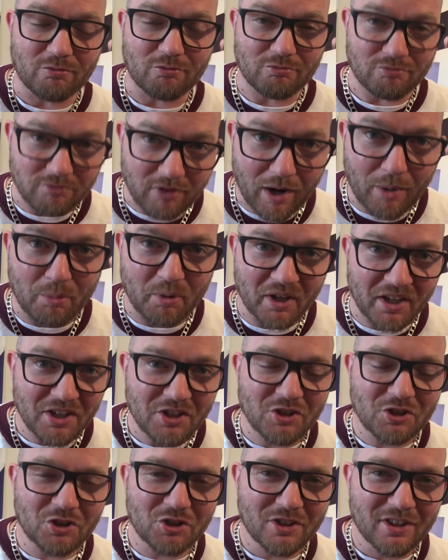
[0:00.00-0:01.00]

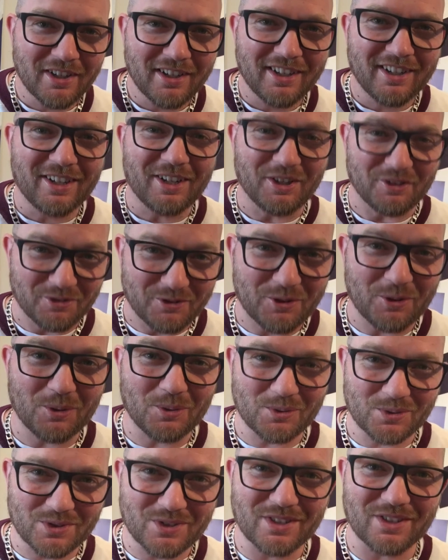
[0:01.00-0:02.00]
rubbish. Of
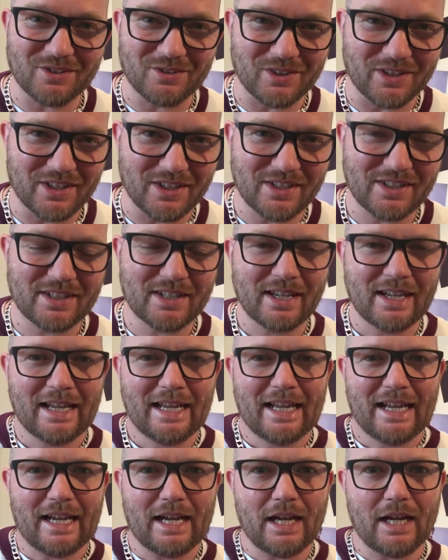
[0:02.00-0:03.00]
course there is.
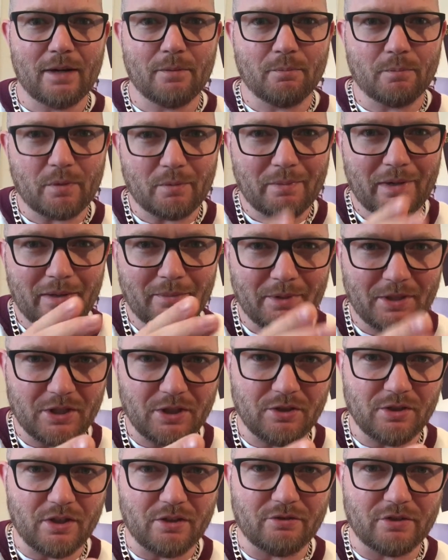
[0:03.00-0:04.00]
But maybe
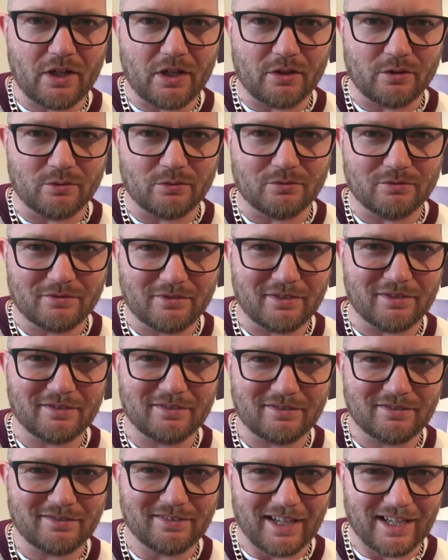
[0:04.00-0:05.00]
you don't know that
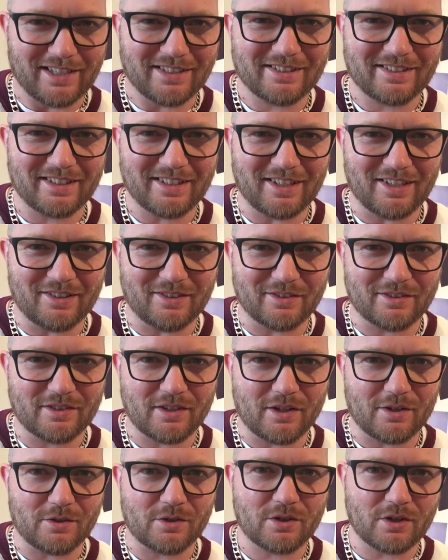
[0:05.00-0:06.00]
that's the
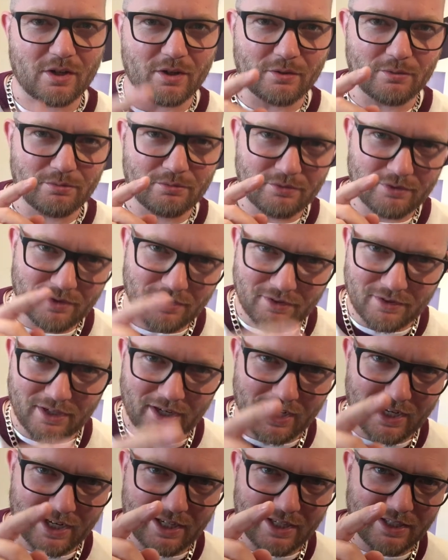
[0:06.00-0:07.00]
answer. So
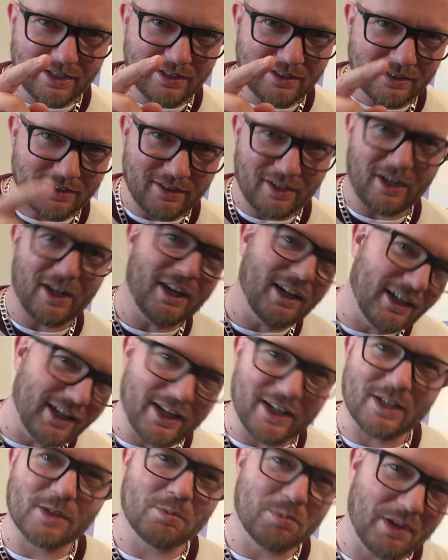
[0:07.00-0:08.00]
today I'm going
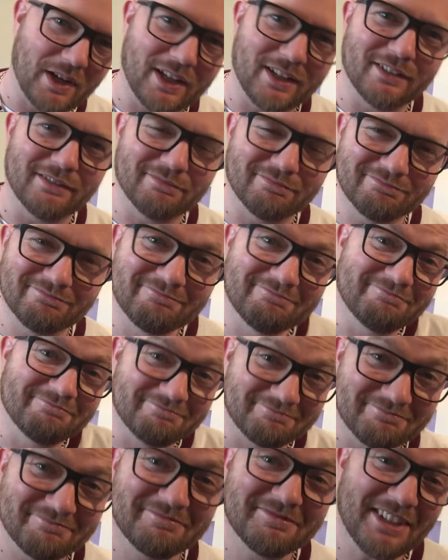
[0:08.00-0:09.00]
to explain.
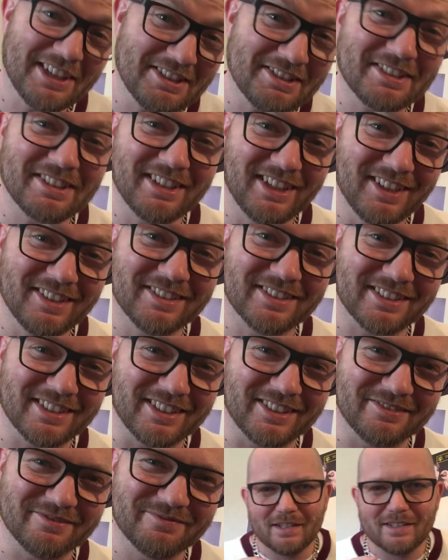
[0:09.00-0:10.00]
That's the
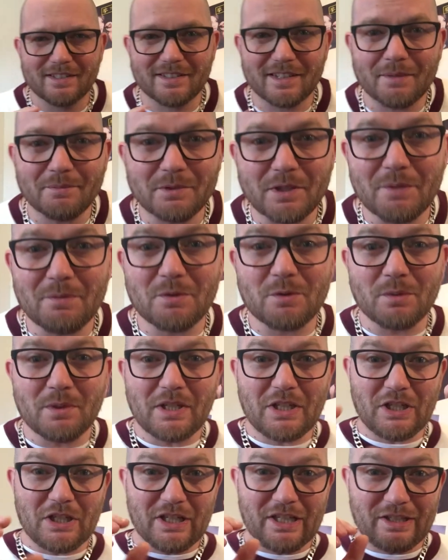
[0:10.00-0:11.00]
answer. Sometimes
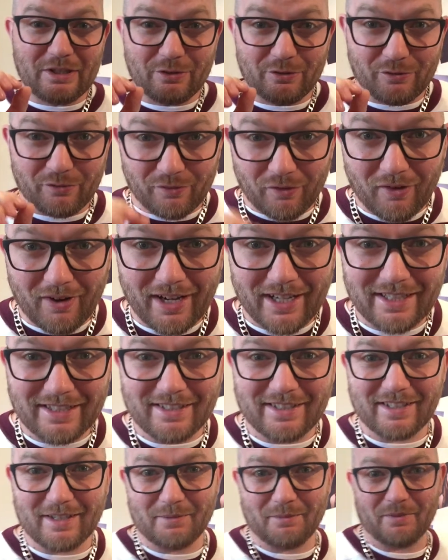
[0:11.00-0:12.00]
when you need to
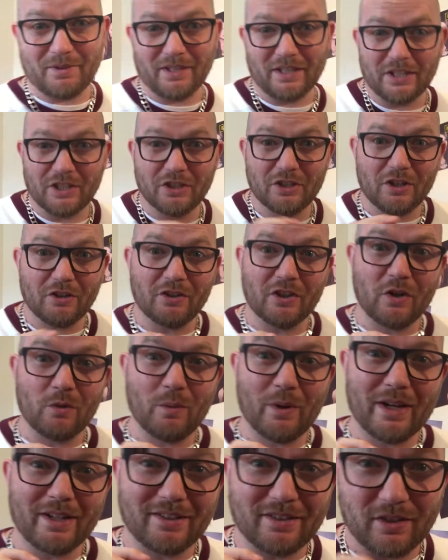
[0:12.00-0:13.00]
find something and you don't know
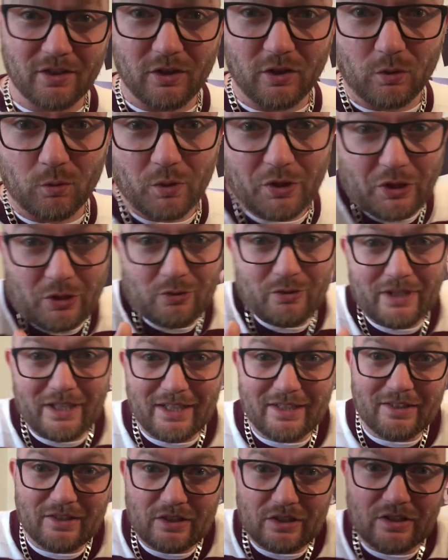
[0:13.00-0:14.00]
where to look, what you
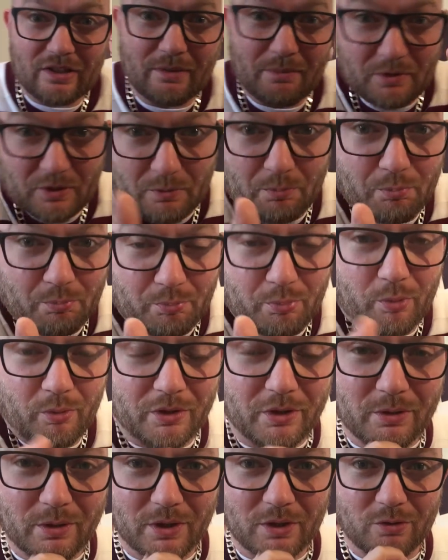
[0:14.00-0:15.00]
need is just someone to
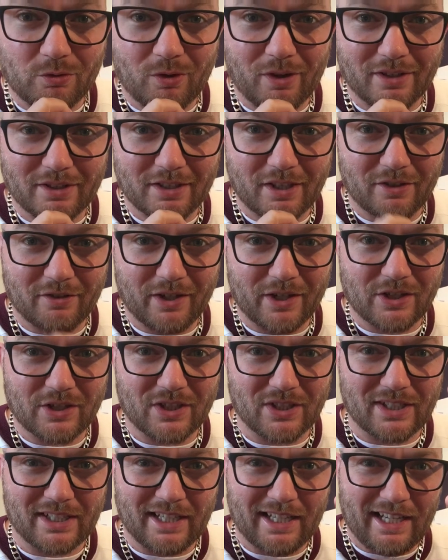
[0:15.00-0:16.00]
point you in the right
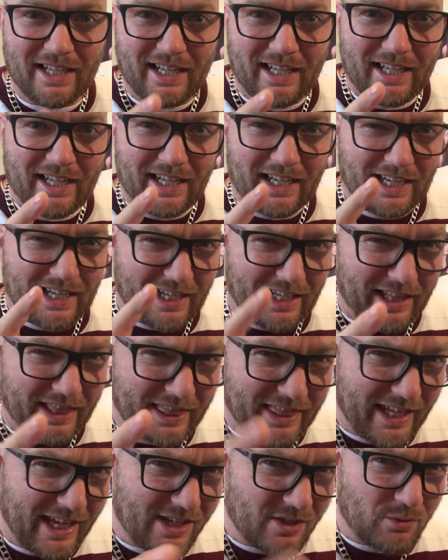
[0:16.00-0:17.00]
direction. And
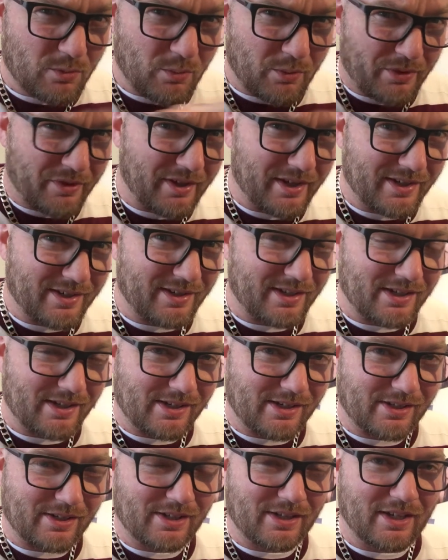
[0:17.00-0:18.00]
that's what this
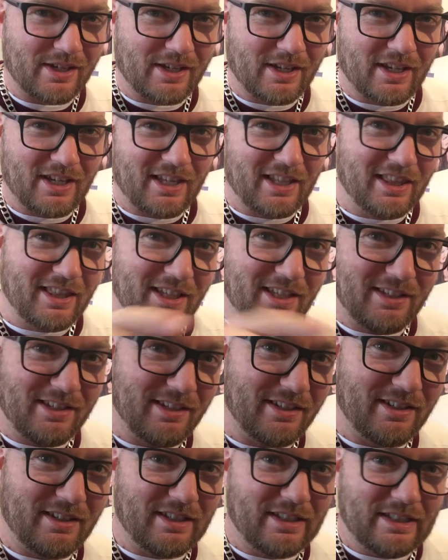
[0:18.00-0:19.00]
is.
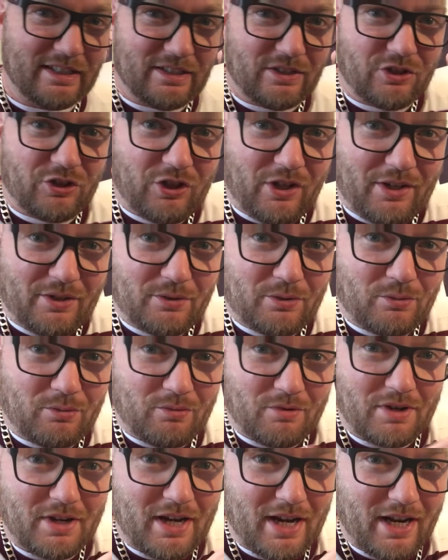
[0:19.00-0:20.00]
This is a little gentle
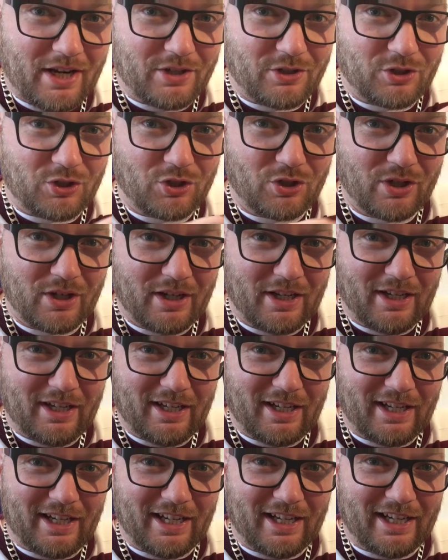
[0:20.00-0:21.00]
nudge
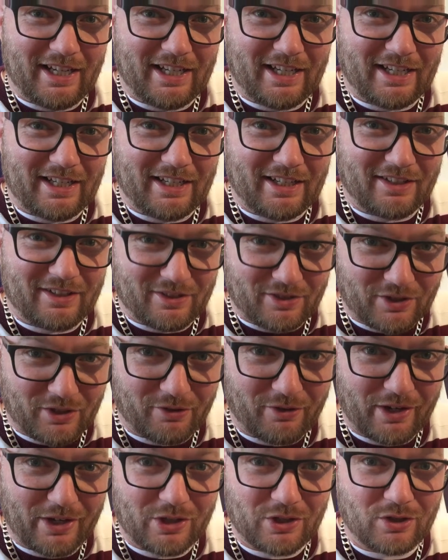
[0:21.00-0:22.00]
in the
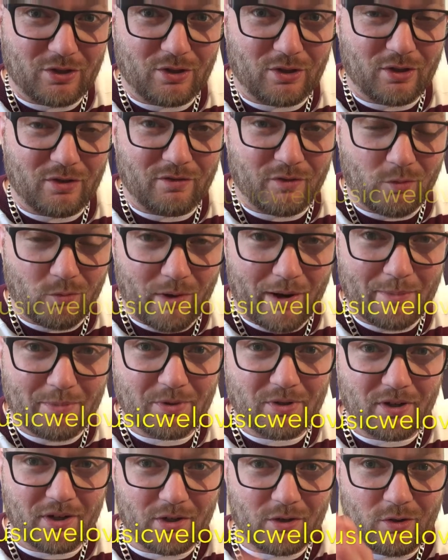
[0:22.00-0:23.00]
direction of a
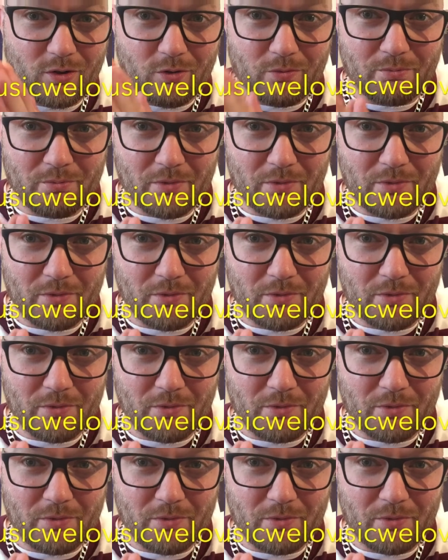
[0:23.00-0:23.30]
website called